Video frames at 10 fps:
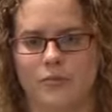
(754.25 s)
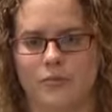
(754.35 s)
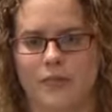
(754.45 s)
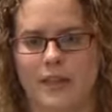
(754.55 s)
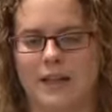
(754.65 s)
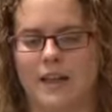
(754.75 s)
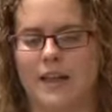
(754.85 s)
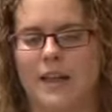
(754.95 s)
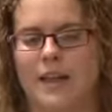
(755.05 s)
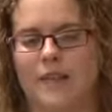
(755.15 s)
really
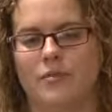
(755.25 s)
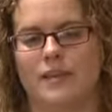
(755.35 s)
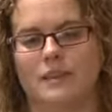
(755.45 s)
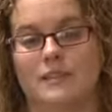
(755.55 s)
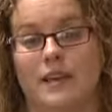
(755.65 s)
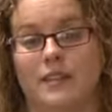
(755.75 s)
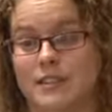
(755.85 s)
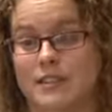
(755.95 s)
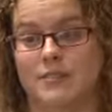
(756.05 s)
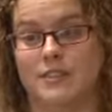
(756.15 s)
clear evidence that
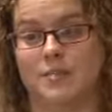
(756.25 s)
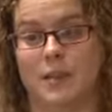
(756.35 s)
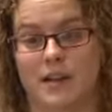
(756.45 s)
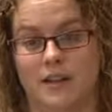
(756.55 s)
this service has been